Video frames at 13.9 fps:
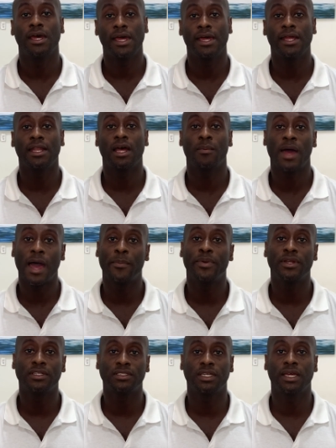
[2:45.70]
And I'm happy
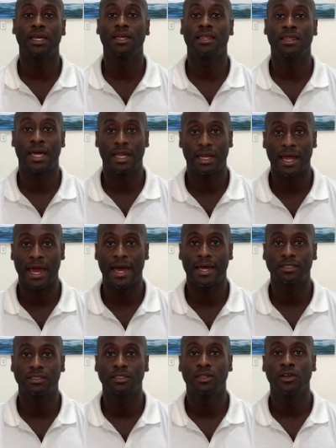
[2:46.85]
to say that it
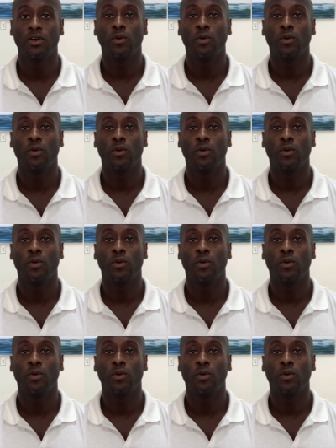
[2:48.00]
has.